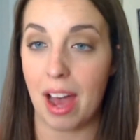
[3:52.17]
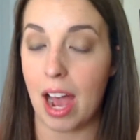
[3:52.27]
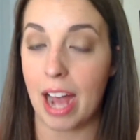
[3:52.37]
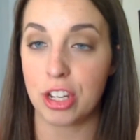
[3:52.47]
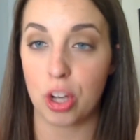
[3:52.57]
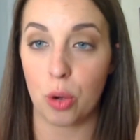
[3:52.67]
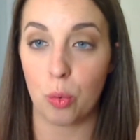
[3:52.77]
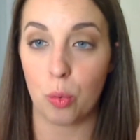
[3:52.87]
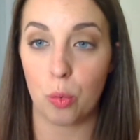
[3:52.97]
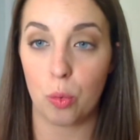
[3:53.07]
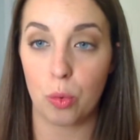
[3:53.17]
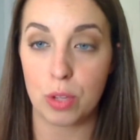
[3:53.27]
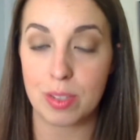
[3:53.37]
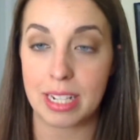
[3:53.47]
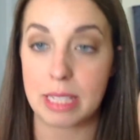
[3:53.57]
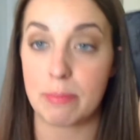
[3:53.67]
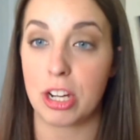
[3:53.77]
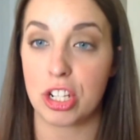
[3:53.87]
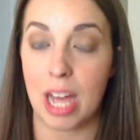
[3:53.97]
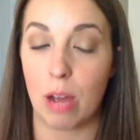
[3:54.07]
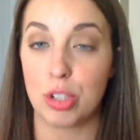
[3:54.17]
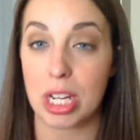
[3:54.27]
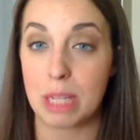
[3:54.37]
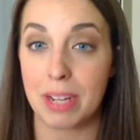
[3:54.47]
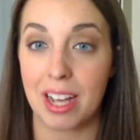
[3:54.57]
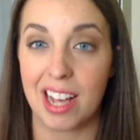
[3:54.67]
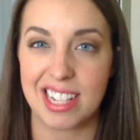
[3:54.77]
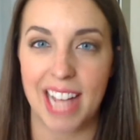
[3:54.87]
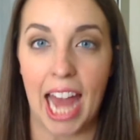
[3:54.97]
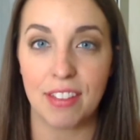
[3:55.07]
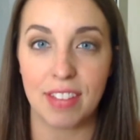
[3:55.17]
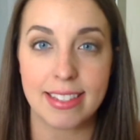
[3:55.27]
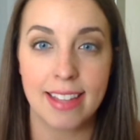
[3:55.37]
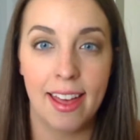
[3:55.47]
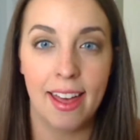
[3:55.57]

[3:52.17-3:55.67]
I don't use it as much now just because it kind of gets